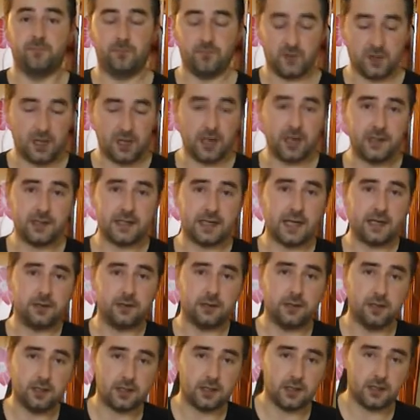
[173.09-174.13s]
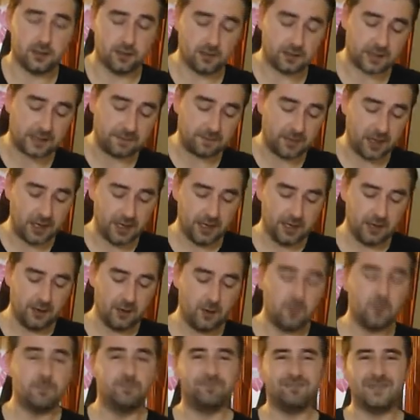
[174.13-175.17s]
turns out you can use it.
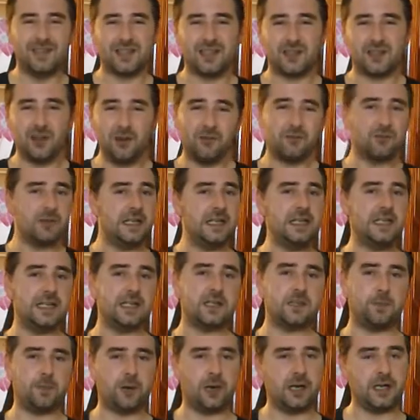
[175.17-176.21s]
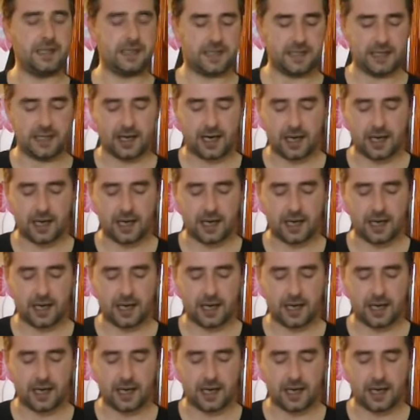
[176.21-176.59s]
It's not really surprising.